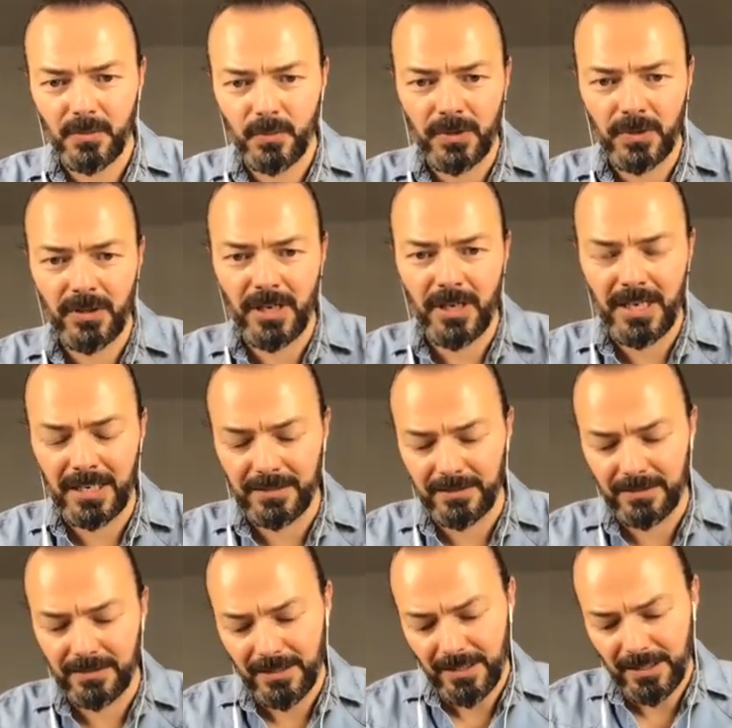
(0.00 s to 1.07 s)
with your hand
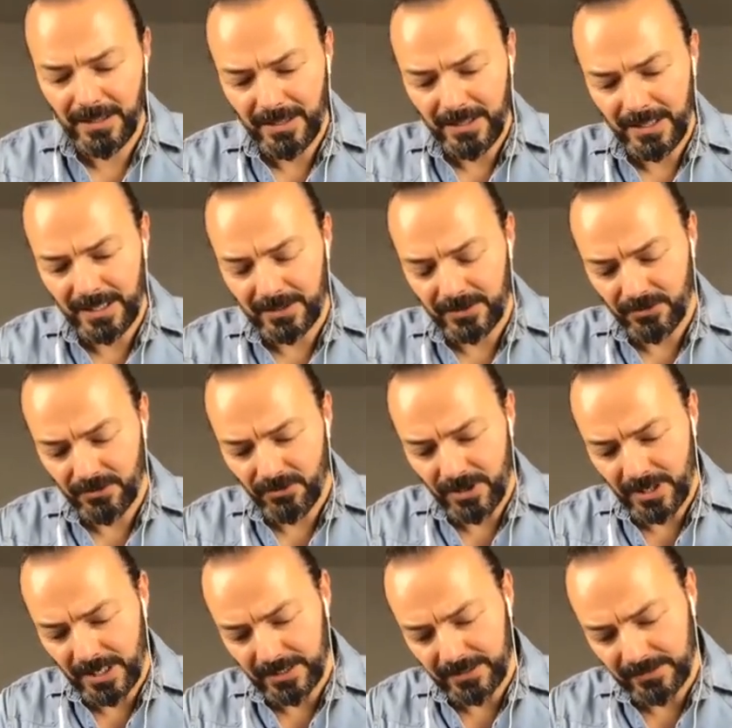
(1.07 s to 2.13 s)
and you
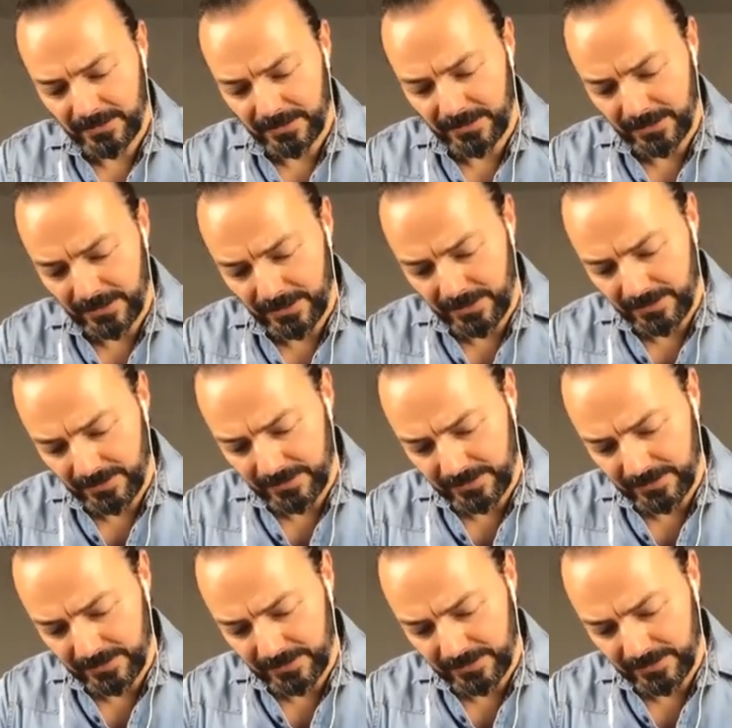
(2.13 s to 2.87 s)
write an uh,